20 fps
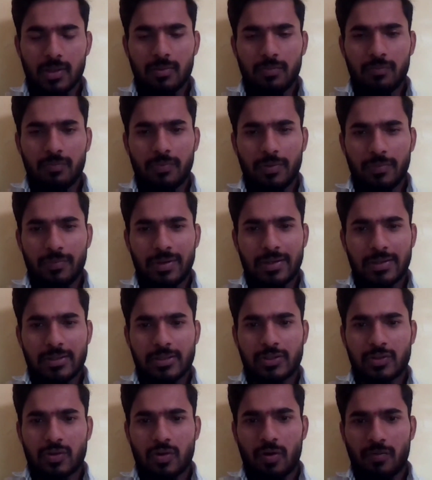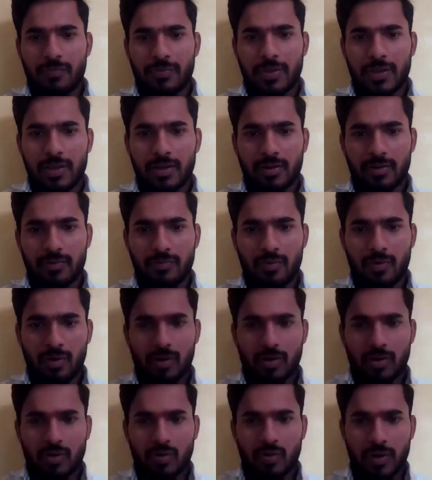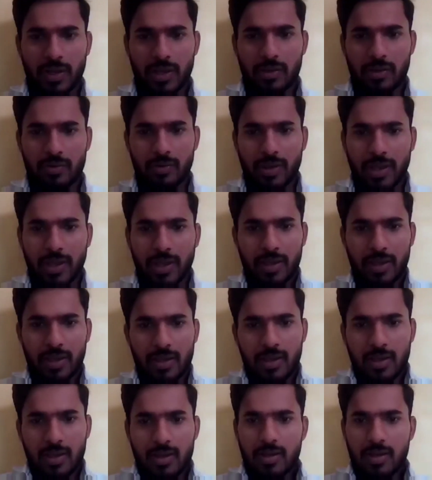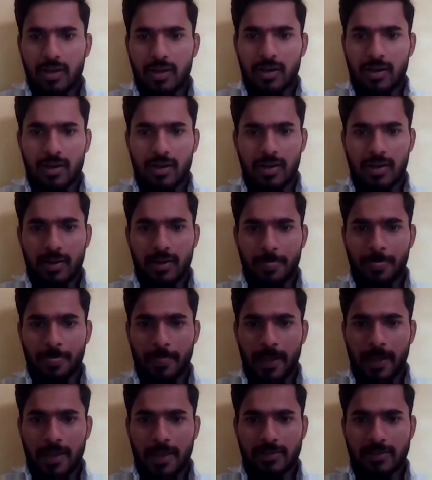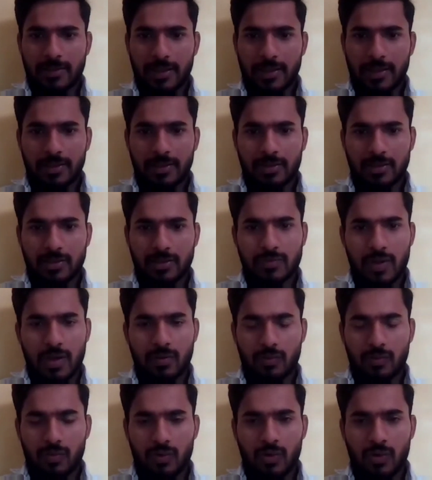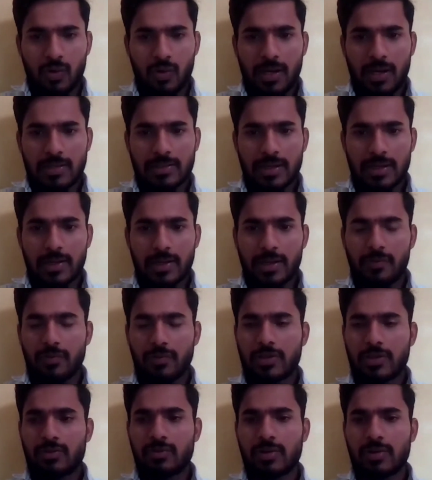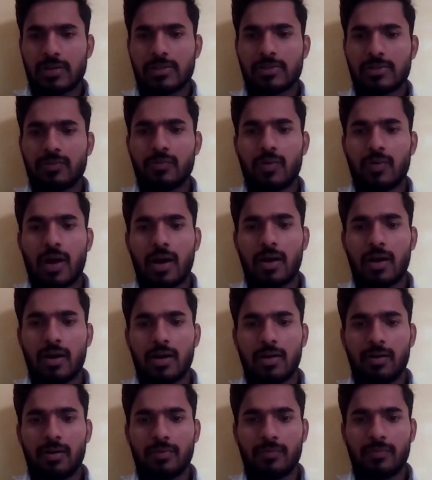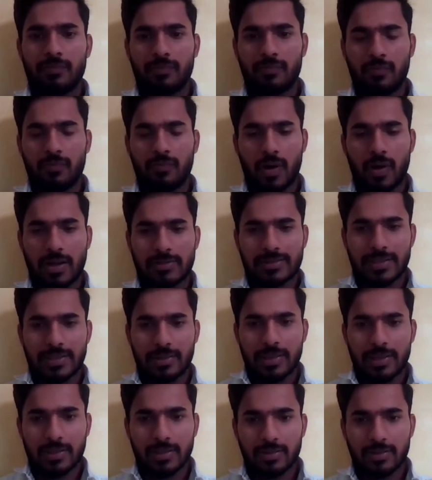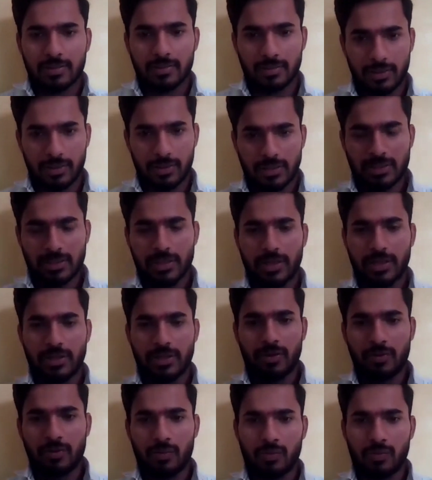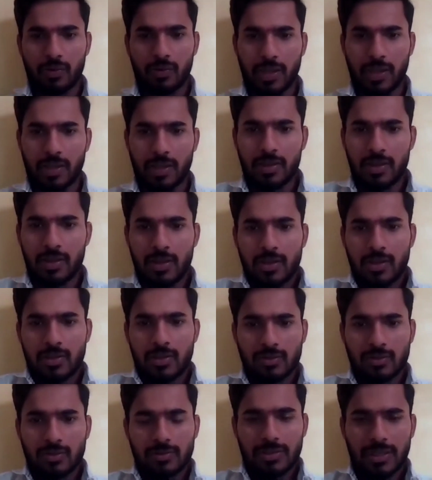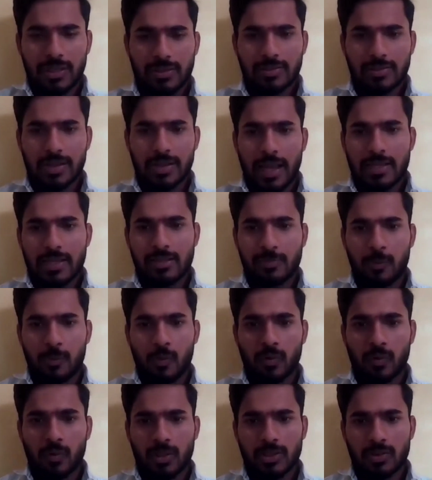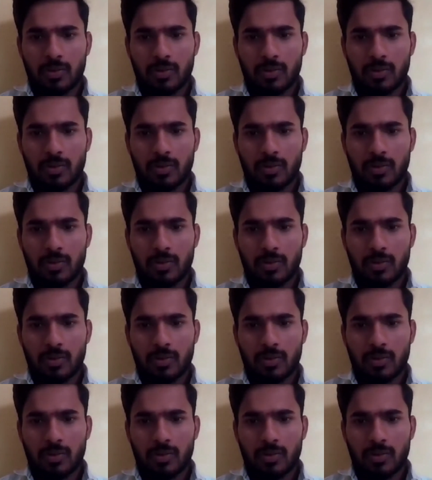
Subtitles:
we will stop here for today. Okay, I think you have good knowledge and every students who are seeing this interview. Okay, So just guys focus